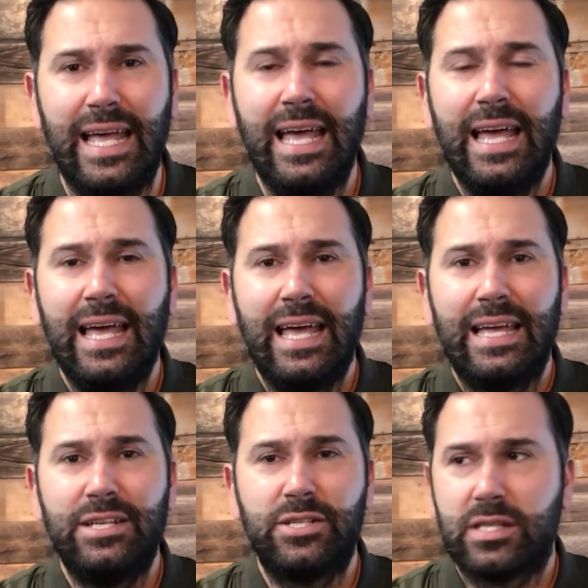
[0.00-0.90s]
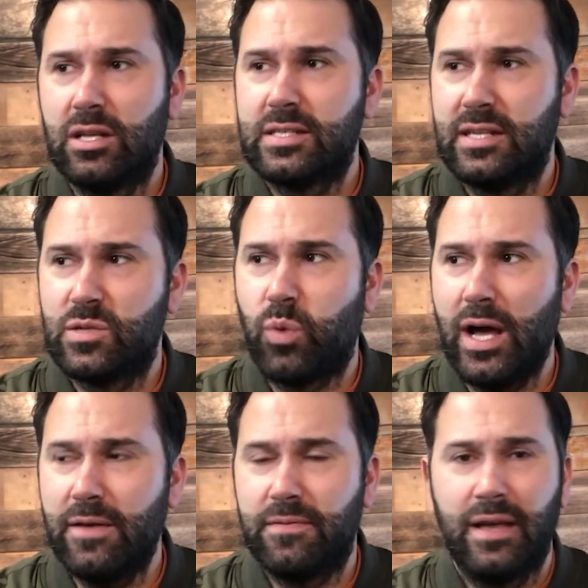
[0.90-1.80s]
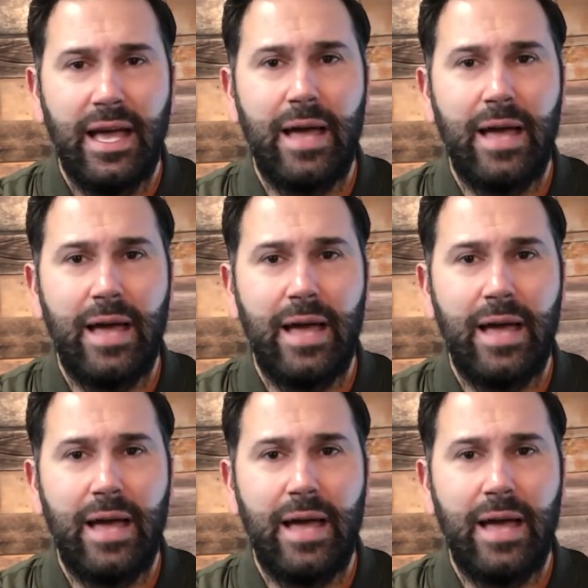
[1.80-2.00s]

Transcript: guy just looks at his wife